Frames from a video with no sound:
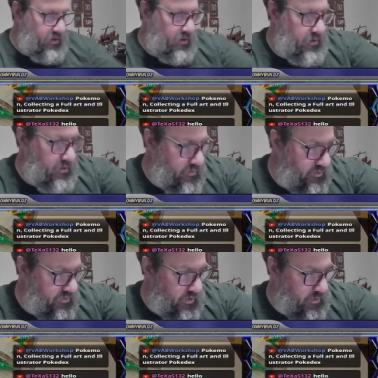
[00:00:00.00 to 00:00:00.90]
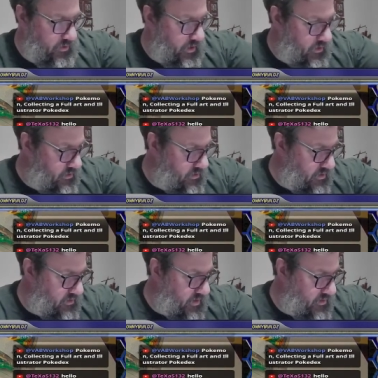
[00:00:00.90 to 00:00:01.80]
now we flip it around and do the
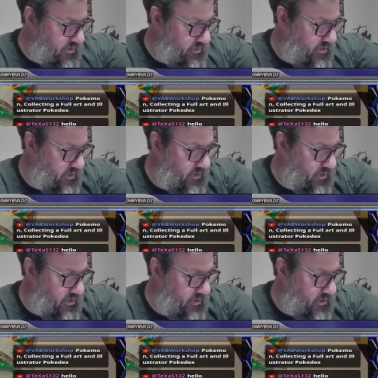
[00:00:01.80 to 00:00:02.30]
exact same thing.